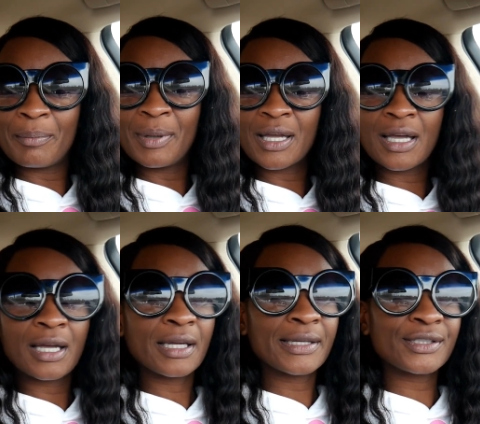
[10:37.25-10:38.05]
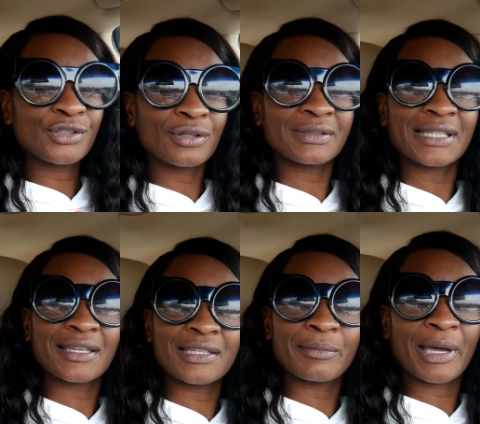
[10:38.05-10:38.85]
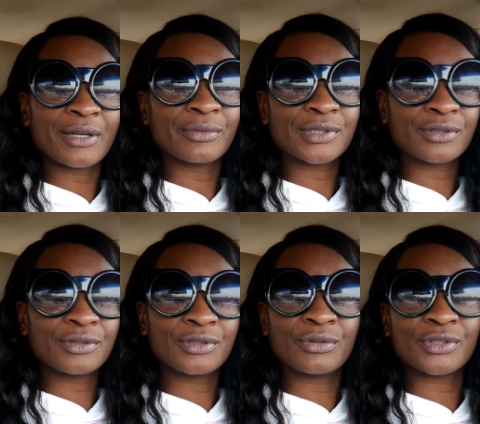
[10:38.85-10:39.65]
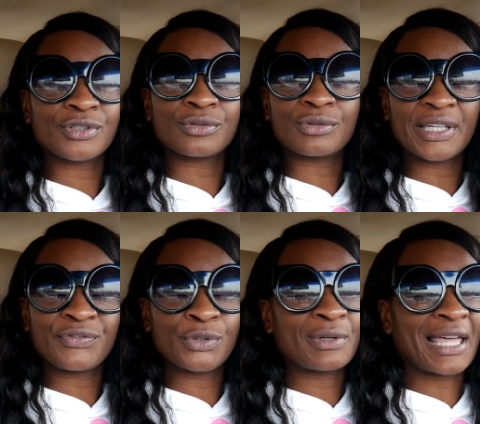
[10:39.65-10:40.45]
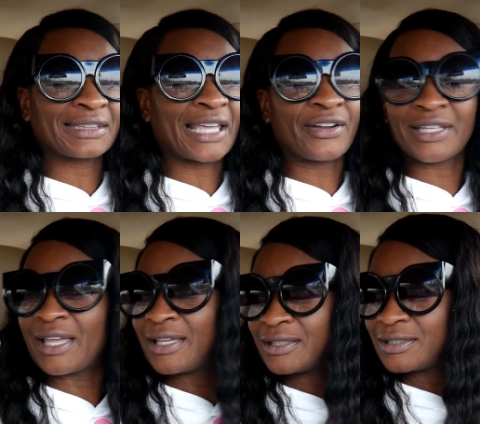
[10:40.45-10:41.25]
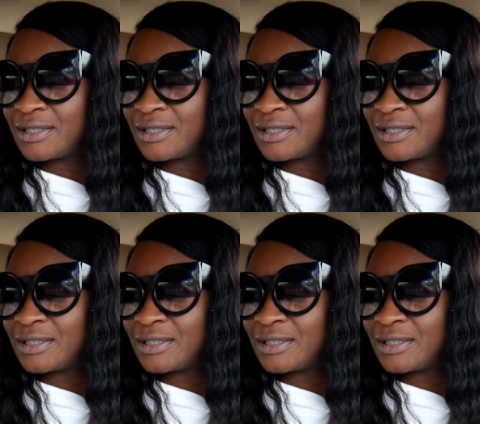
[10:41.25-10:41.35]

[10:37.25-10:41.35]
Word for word: Because you don't tell anybody what school you're going to if you're not there yet.